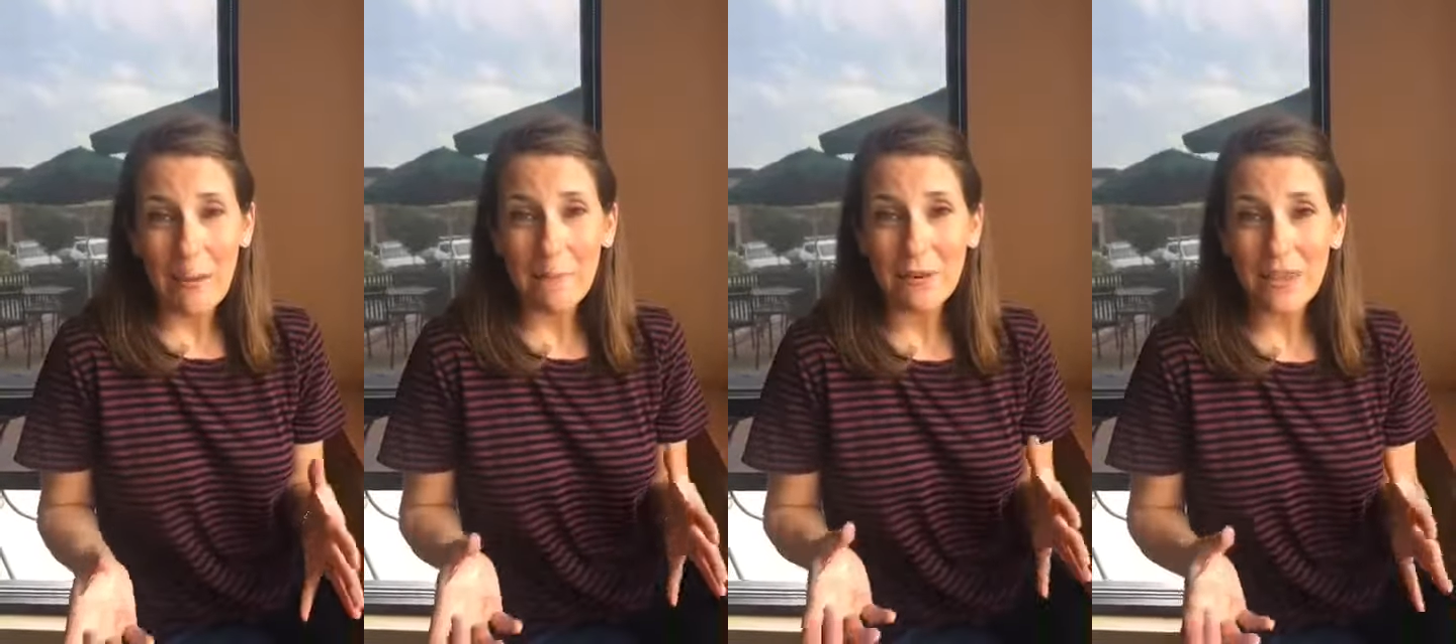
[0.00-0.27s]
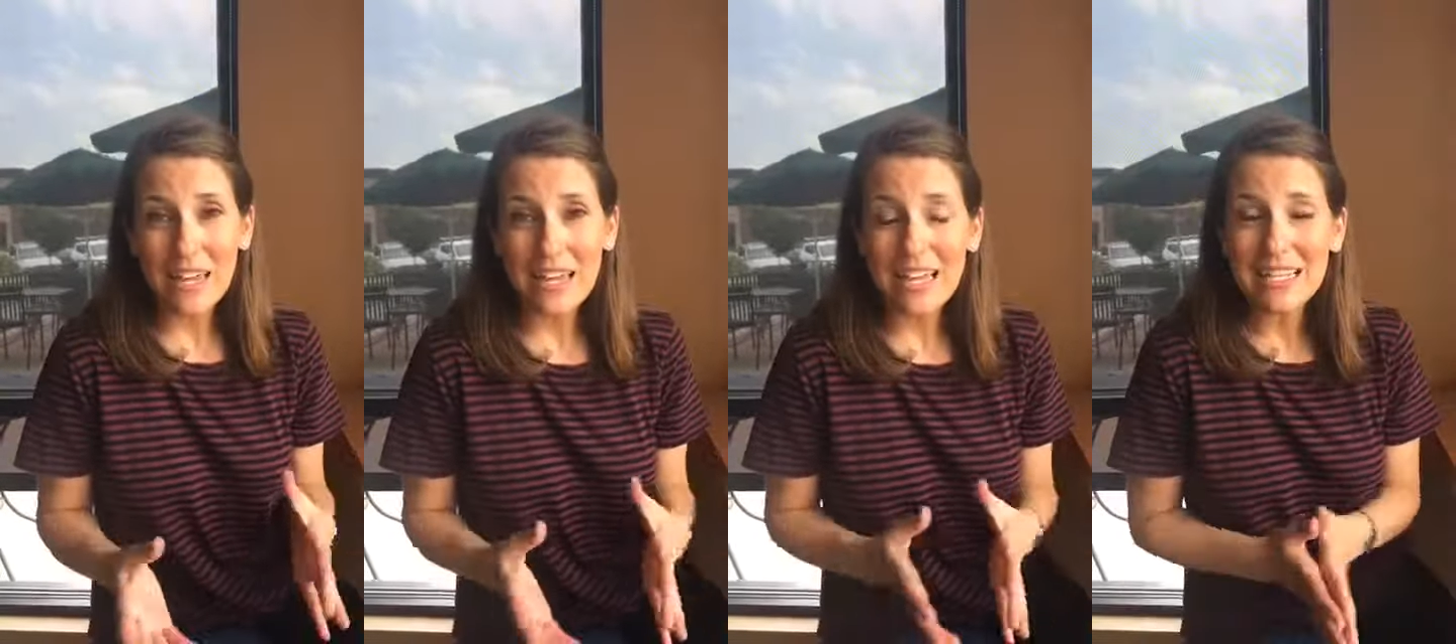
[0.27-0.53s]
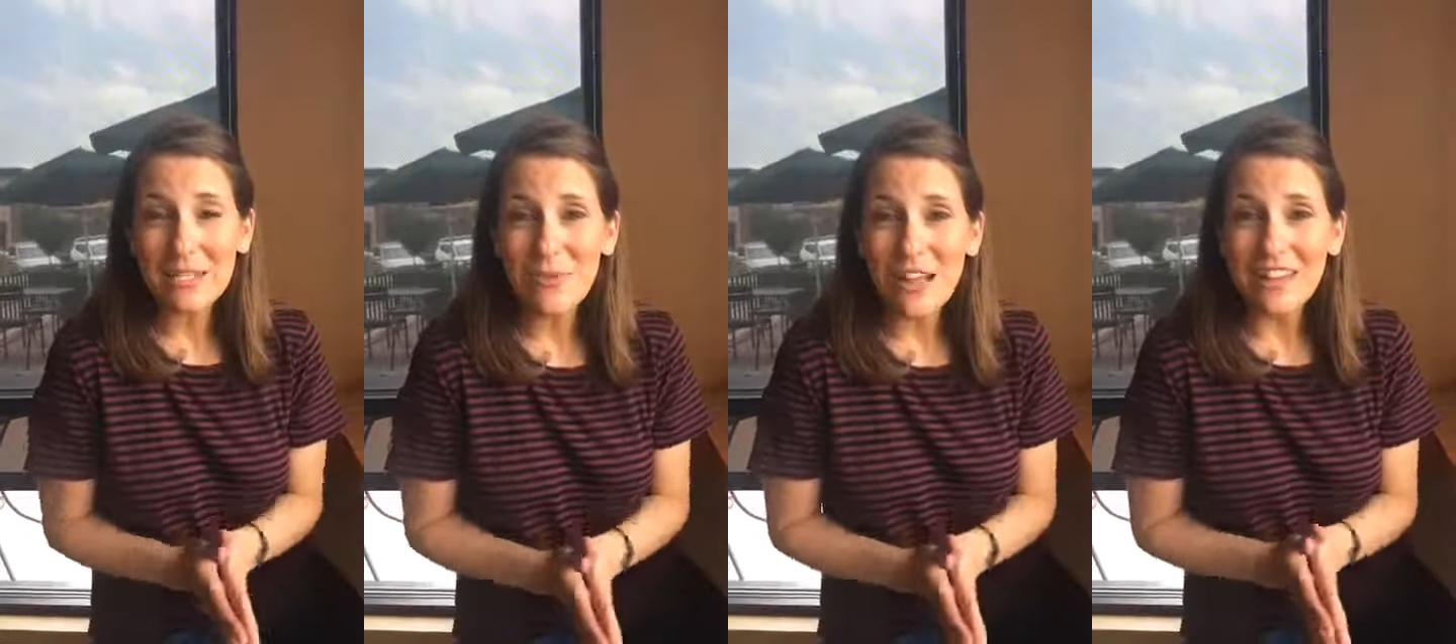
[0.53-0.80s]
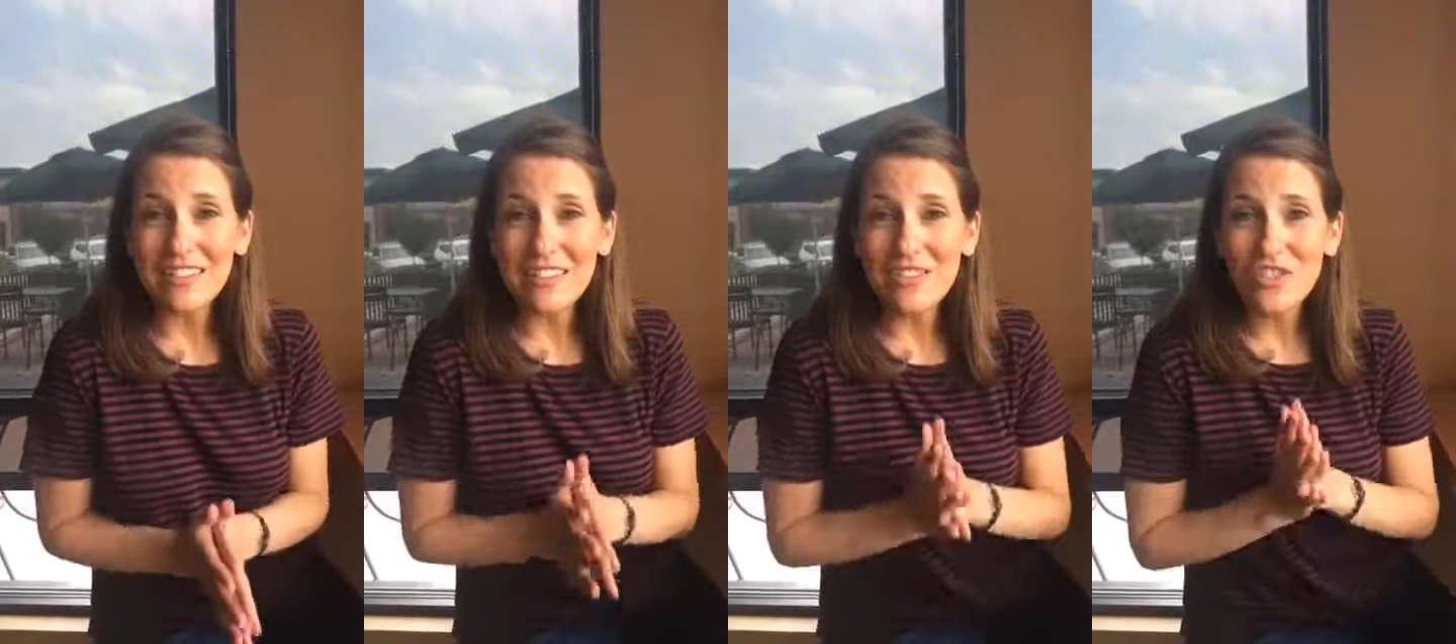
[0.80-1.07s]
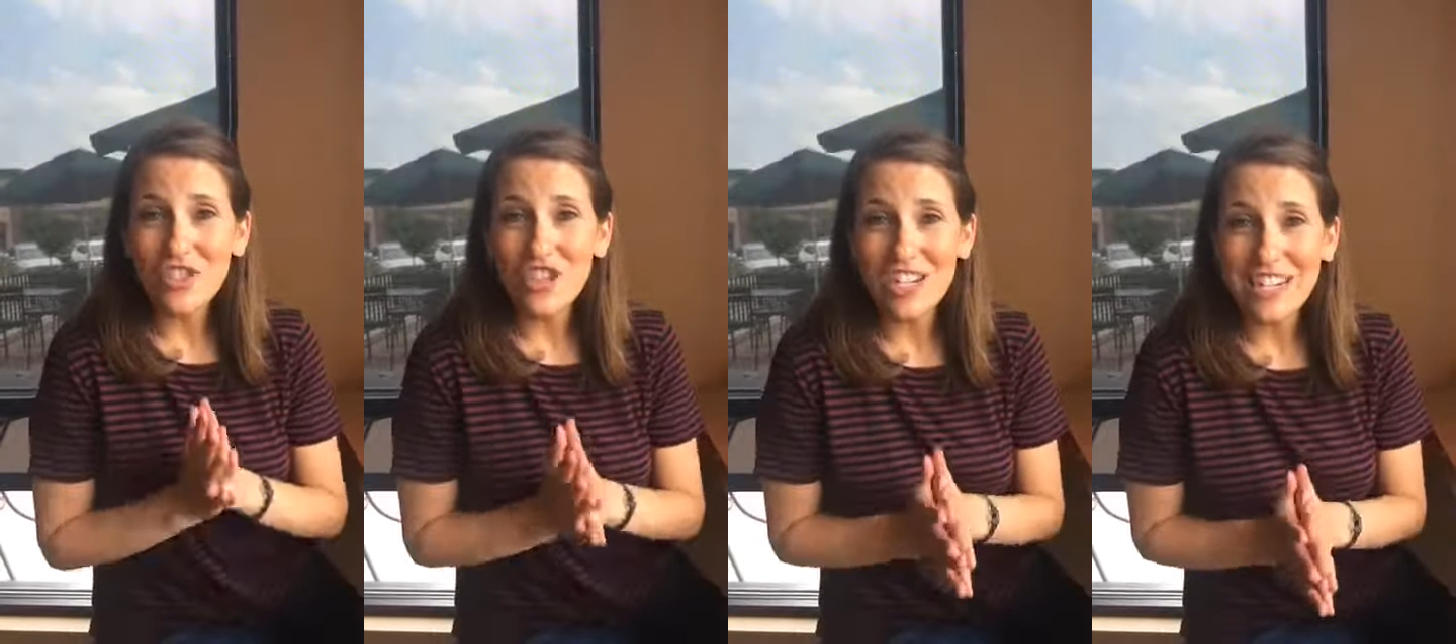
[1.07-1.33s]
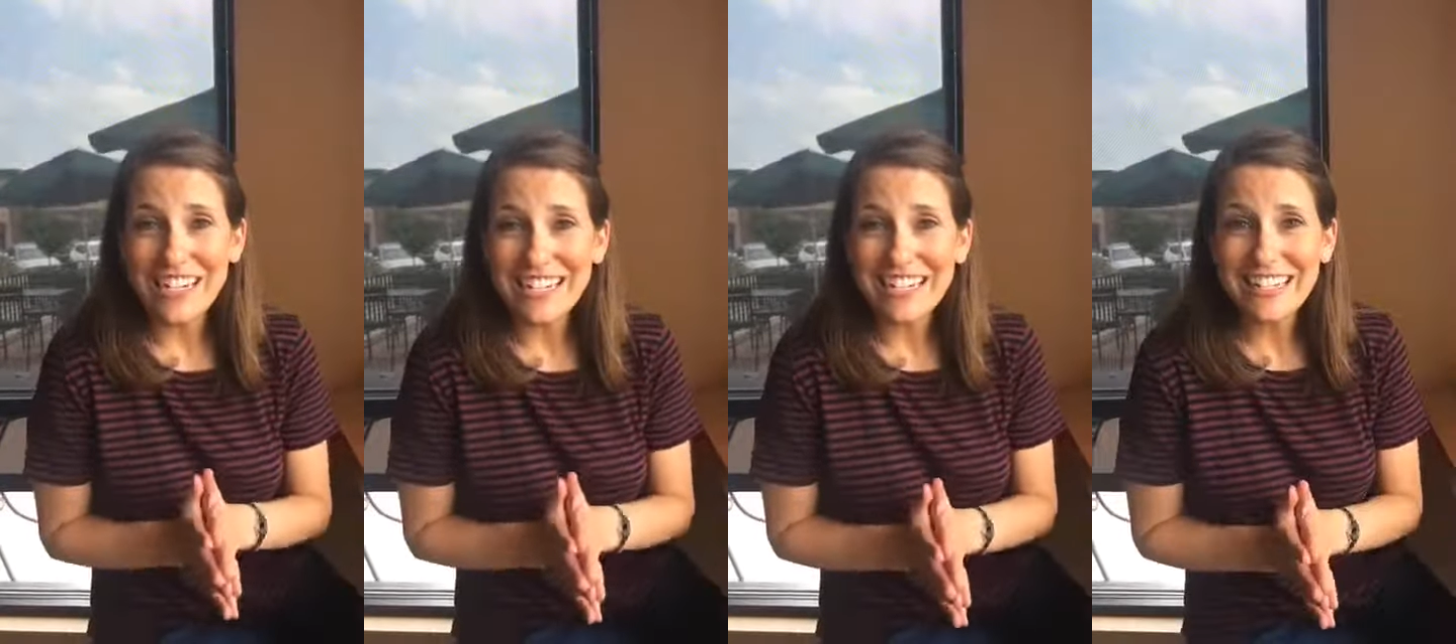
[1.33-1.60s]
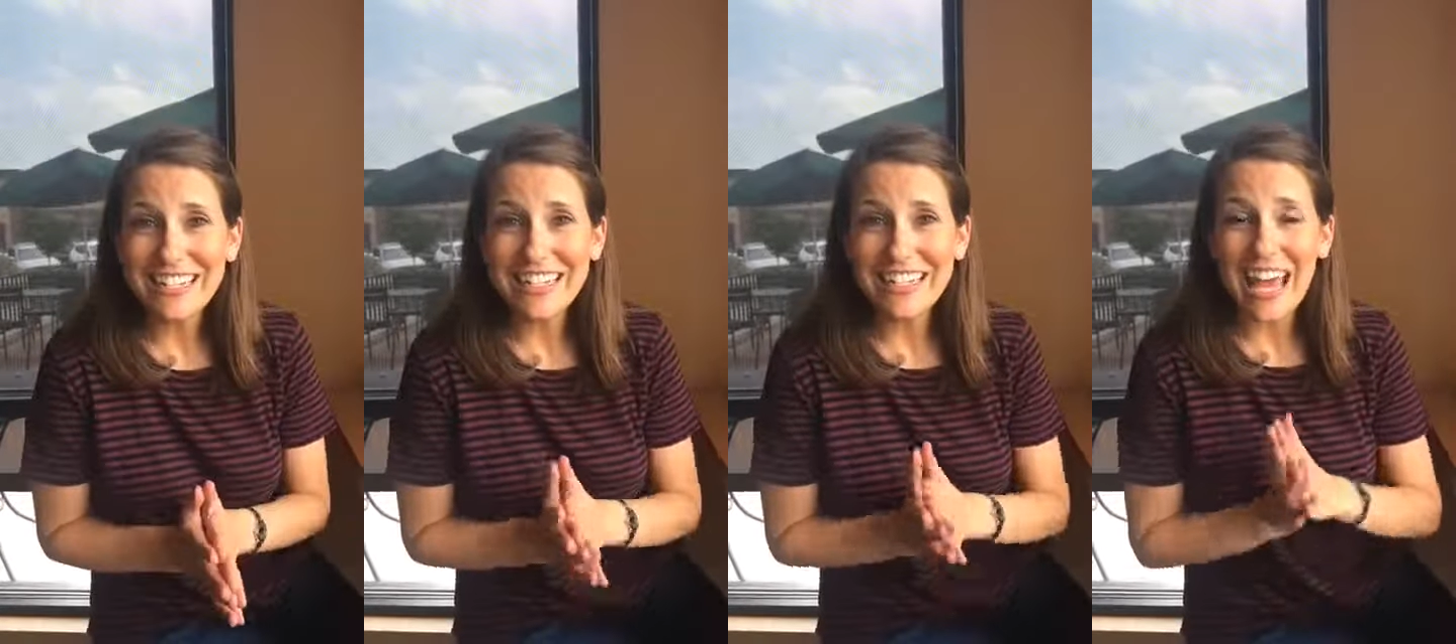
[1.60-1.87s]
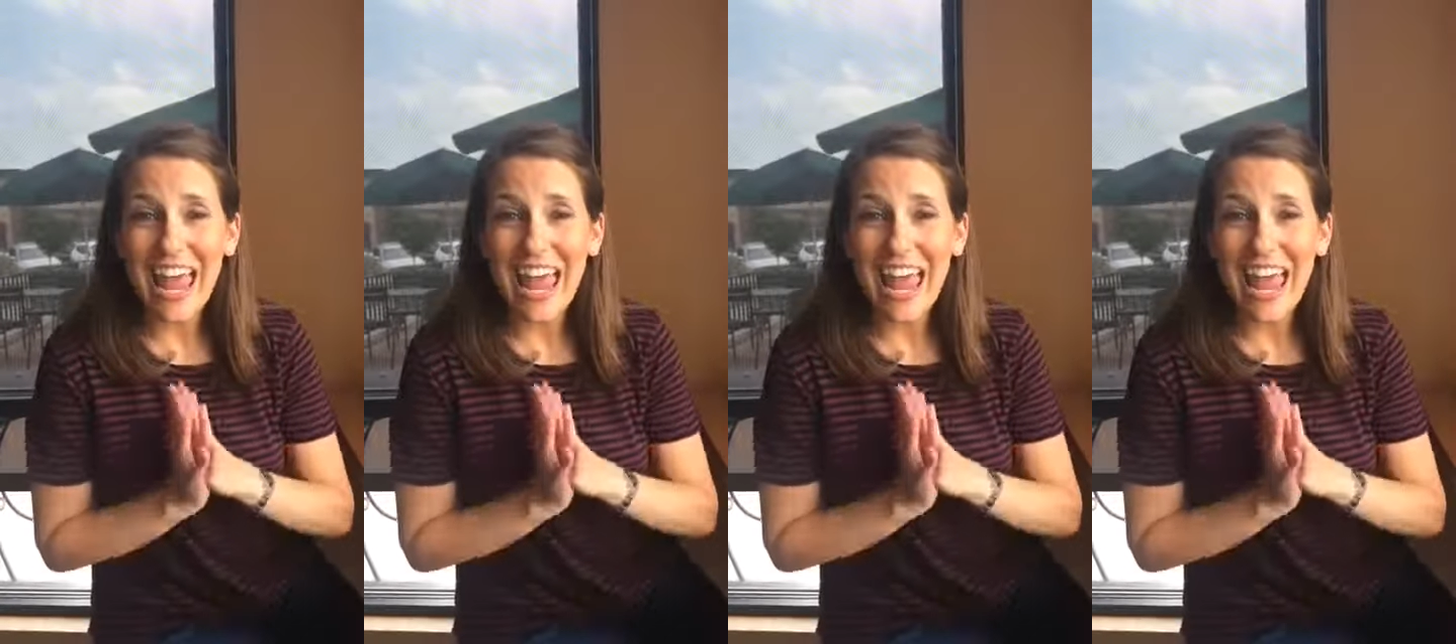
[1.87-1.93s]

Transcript: But then guess what? The cheese